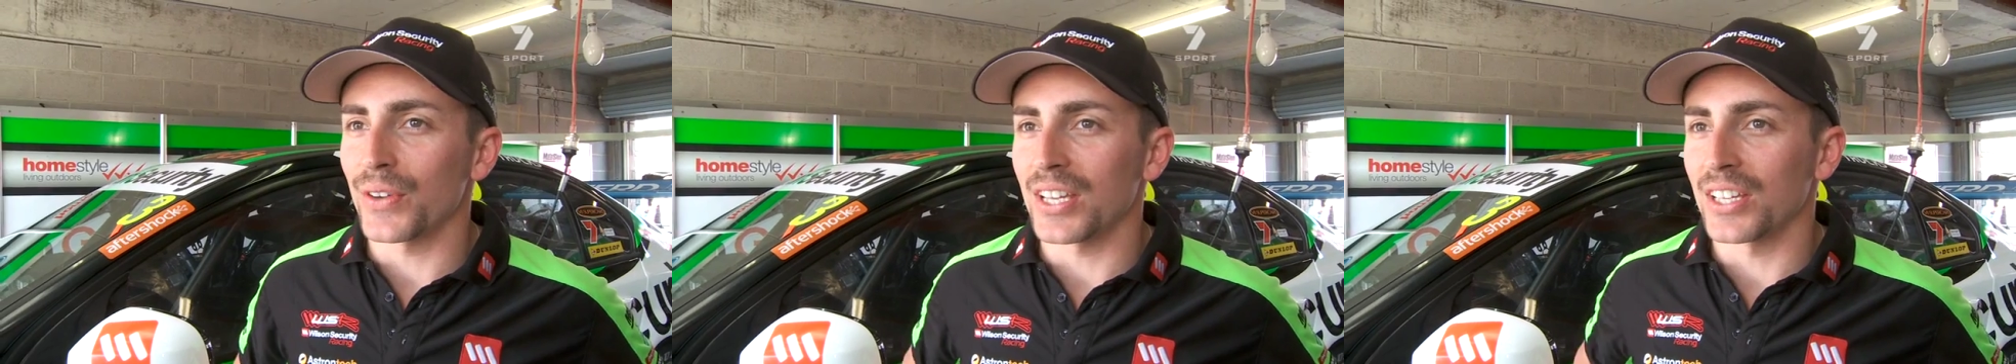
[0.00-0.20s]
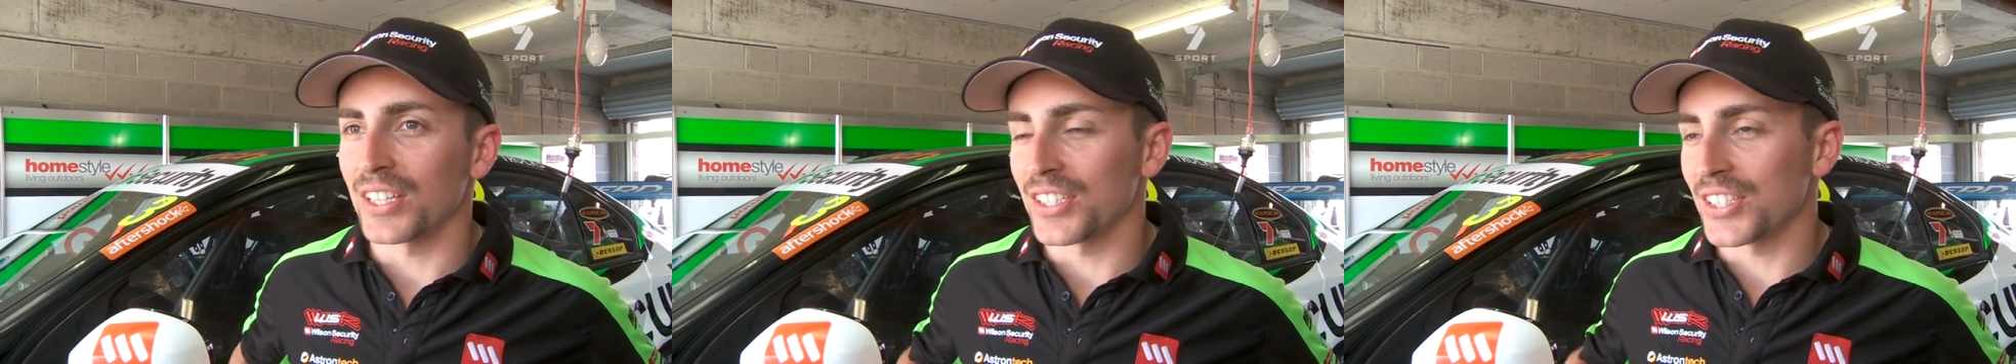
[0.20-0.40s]

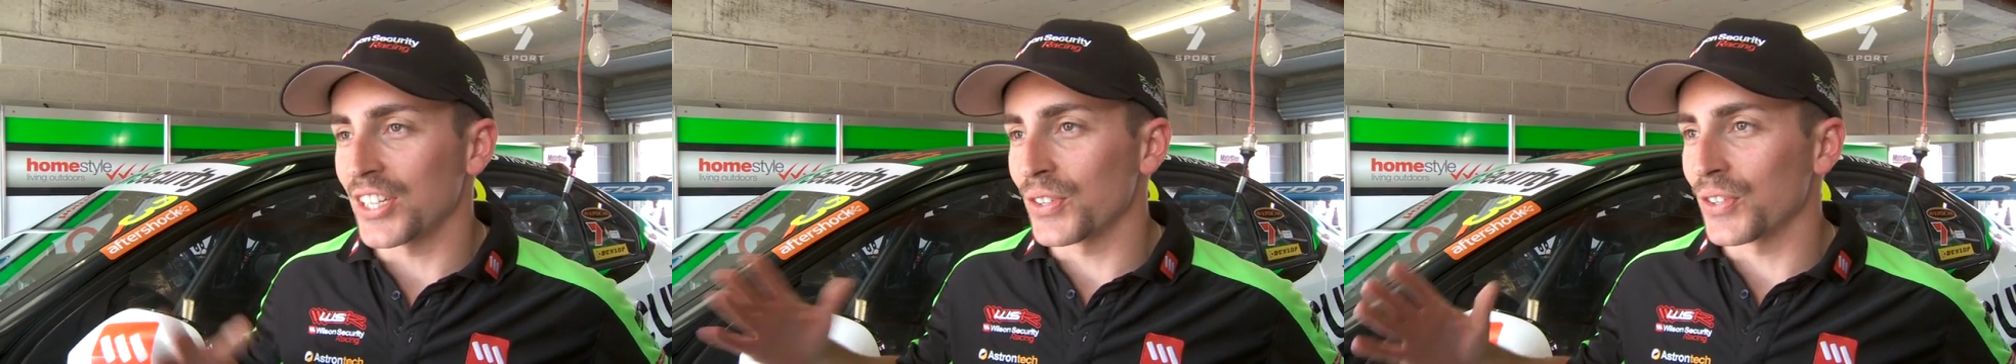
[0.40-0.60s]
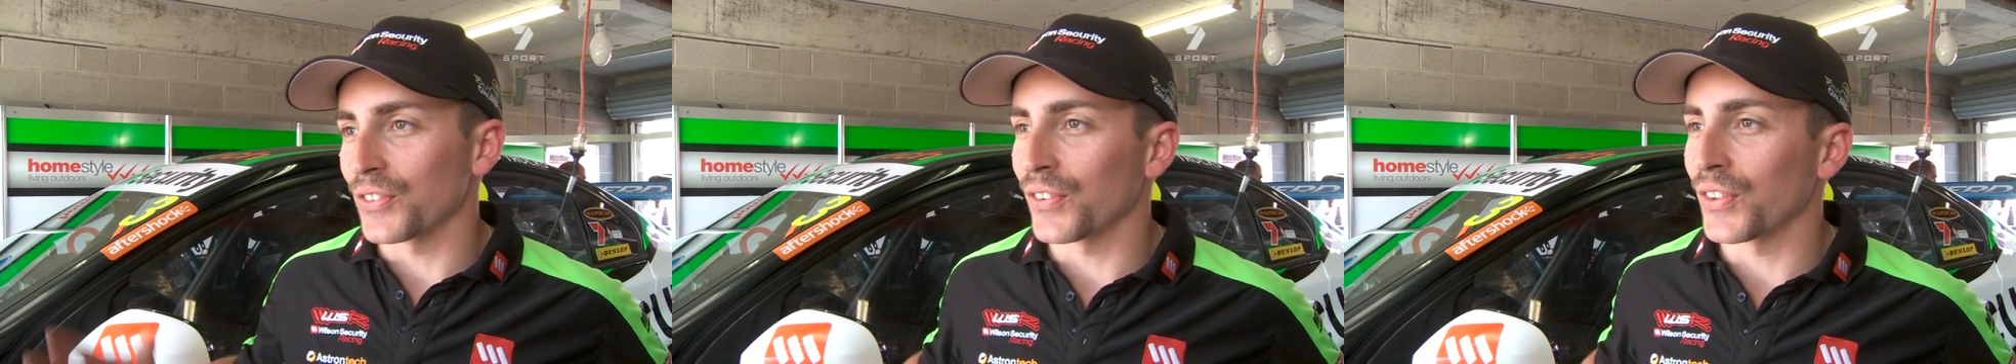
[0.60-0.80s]
we can
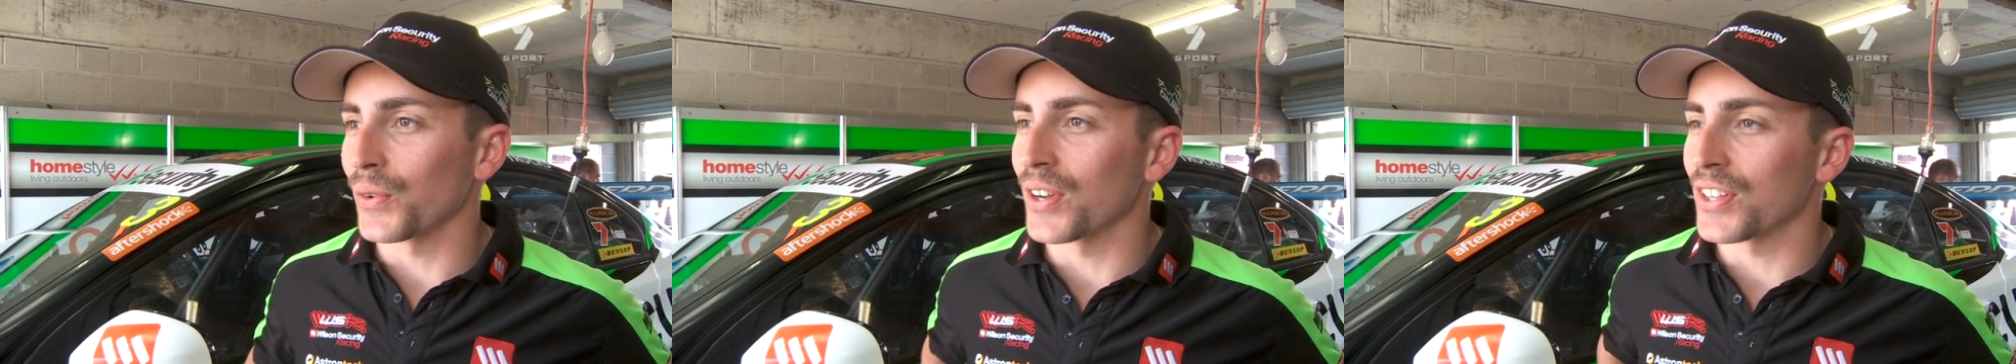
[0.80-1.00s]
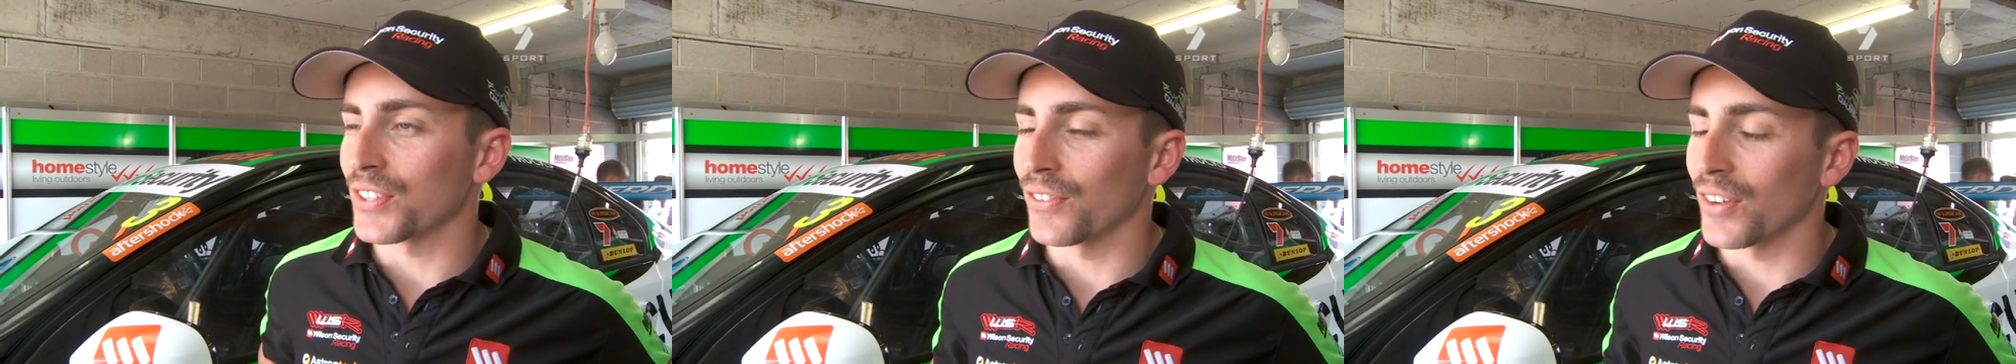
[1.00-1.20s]
continue it for the
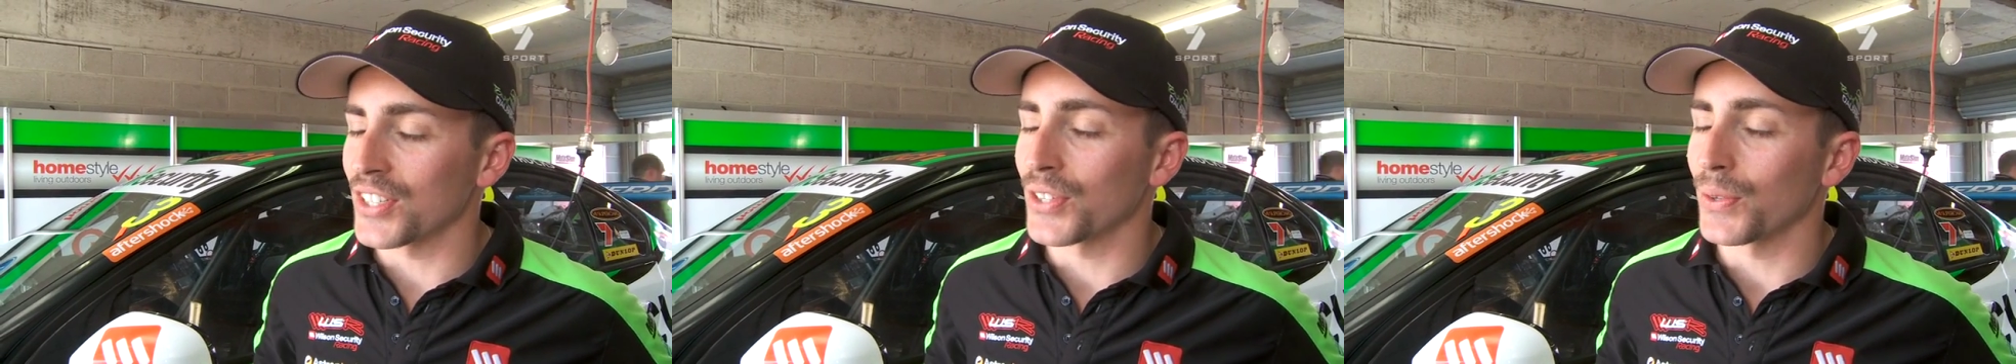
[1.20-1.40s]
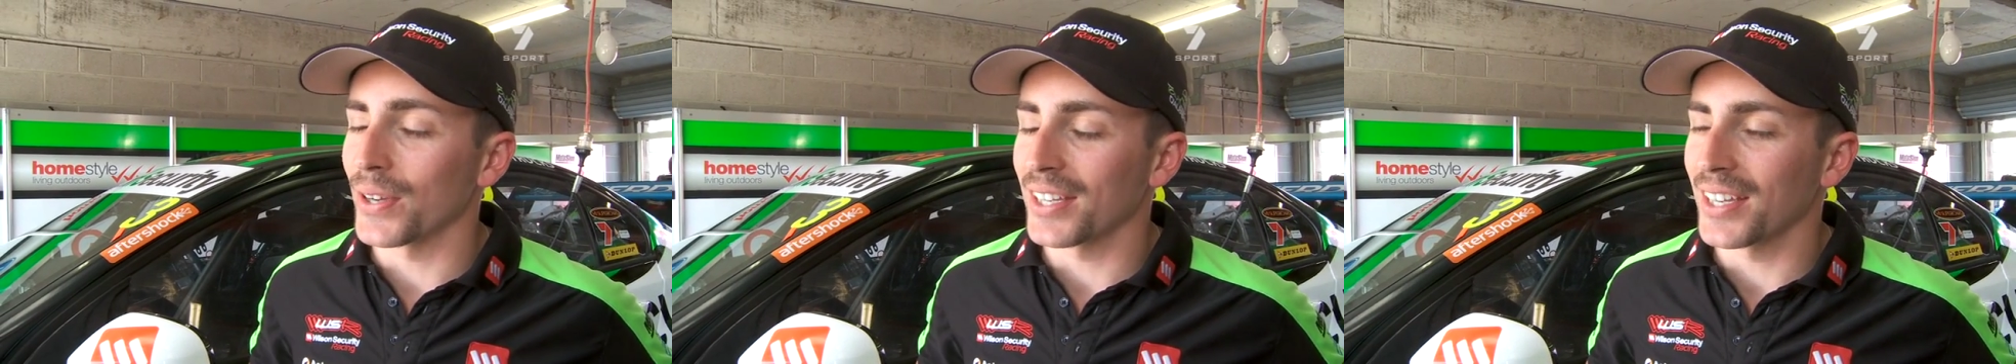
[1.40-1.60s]
rest
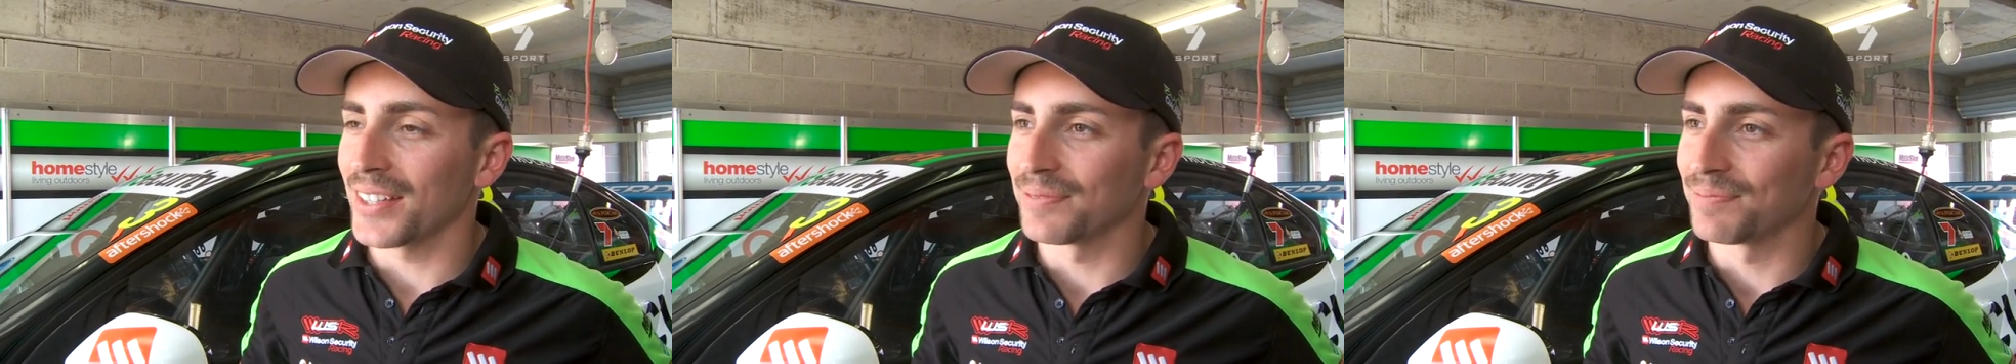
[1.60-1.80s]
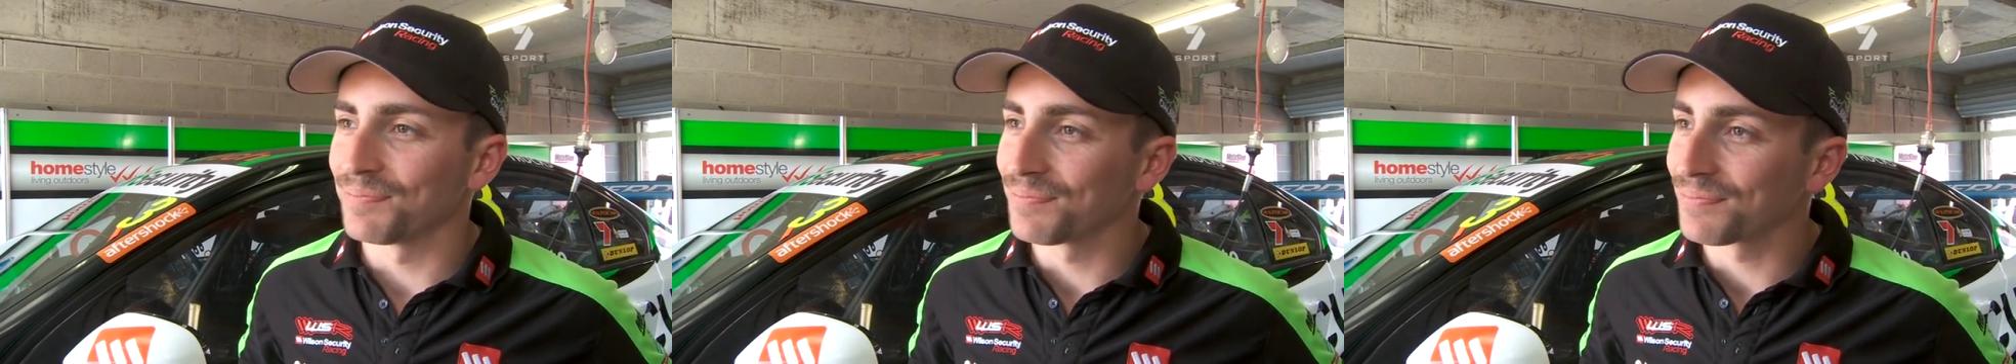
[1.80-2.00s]
of the weekend.